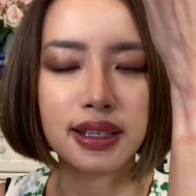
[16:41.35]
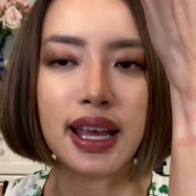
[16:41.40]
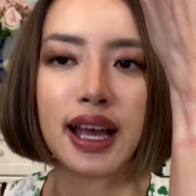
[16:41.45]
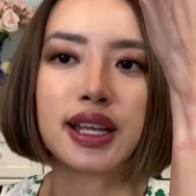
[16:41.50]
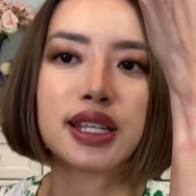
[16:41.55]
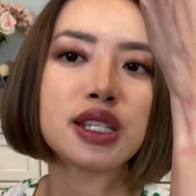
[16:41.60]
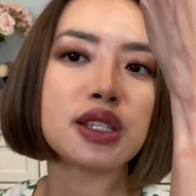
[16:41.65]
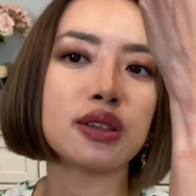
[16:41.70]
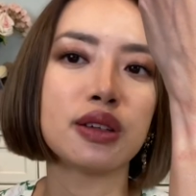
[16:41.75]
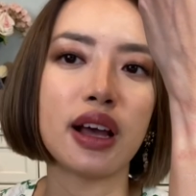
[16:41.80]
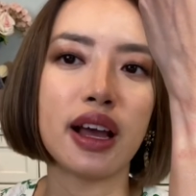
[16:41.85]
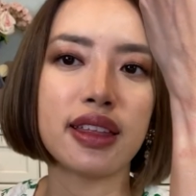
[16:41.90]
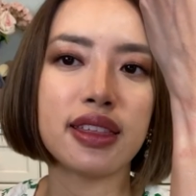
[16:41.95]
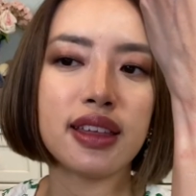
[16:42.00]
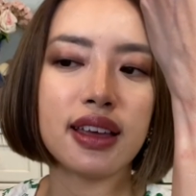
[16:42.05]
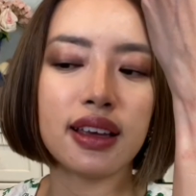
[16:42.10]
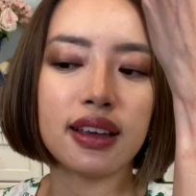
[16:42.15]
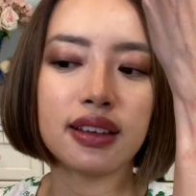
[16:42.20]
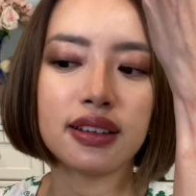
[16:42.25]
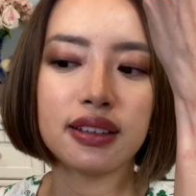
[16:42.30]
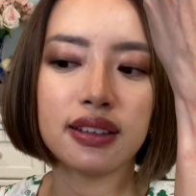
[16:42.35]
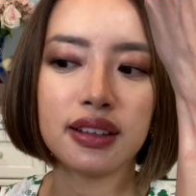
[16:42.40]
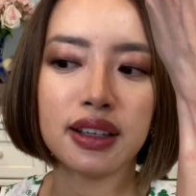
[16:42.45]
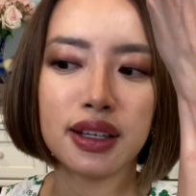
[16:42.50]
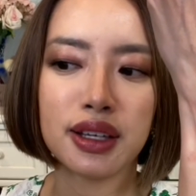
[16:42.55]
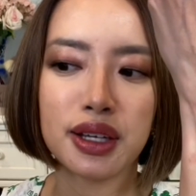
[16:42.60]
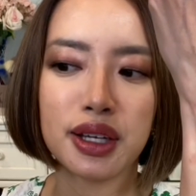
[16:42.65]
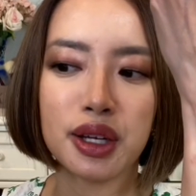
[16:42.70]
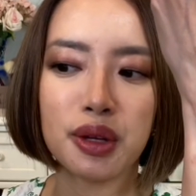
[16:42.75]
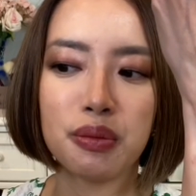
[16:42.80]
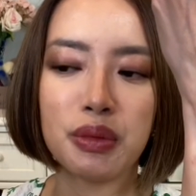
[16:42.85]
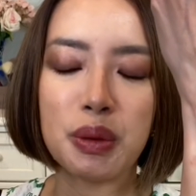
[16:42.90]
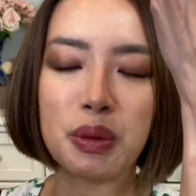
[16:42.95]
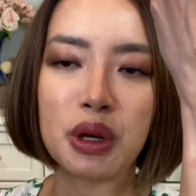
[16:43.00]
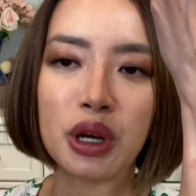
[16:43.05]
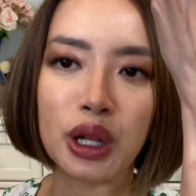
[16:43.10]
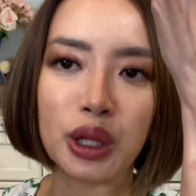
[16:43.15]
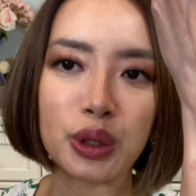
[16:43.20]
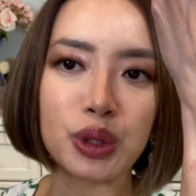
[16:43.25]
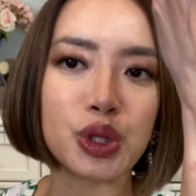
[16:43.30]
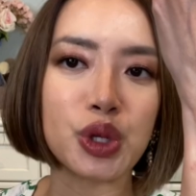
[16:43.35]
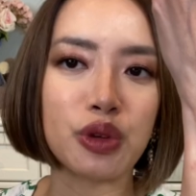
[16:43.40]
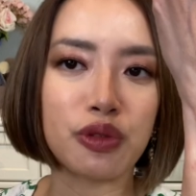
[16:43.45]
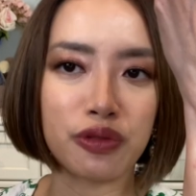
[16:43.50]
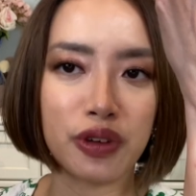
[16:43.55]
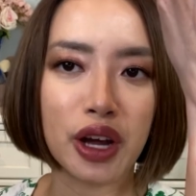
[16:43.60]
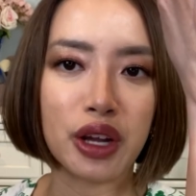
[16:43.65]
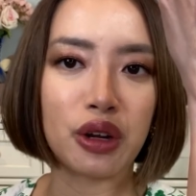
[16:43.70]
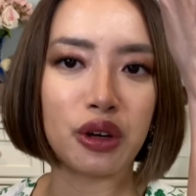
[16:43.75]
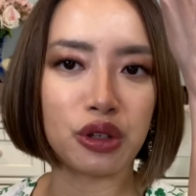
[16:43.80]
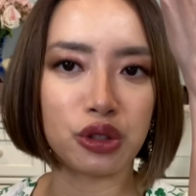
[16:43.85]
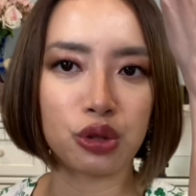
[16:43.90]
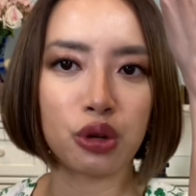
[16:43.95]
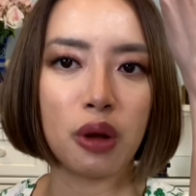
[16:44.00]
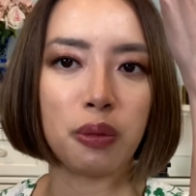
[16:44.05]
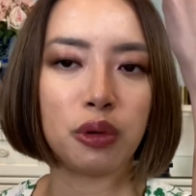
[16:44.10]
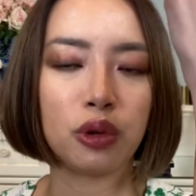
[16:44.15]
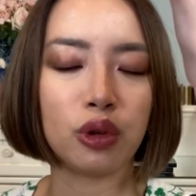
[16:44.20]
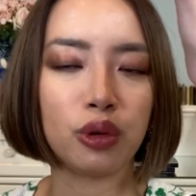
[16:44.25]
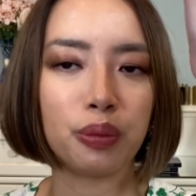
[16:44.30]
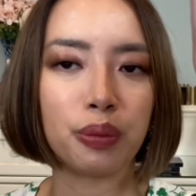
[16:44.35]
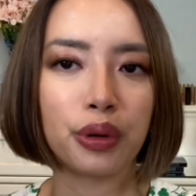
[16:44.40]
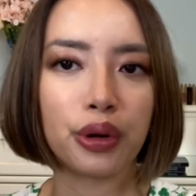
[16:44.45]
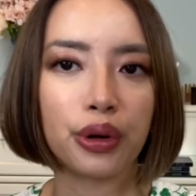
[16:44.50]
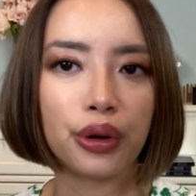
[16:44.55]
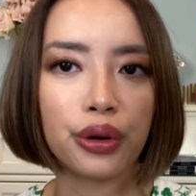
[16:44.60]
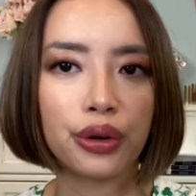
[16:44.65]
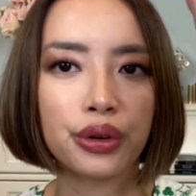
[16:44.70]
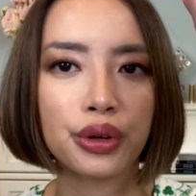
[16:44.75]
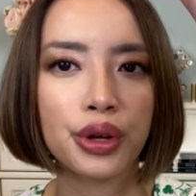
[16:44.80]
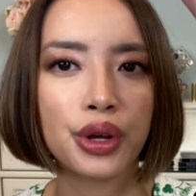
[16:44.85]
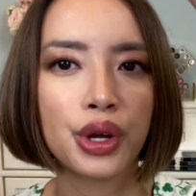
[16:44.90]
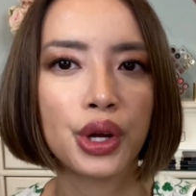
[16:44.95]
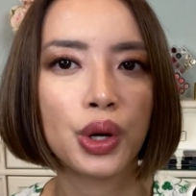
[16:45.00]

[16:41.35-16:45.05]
Yes, I think maybe colors you'd find on a tropical bird.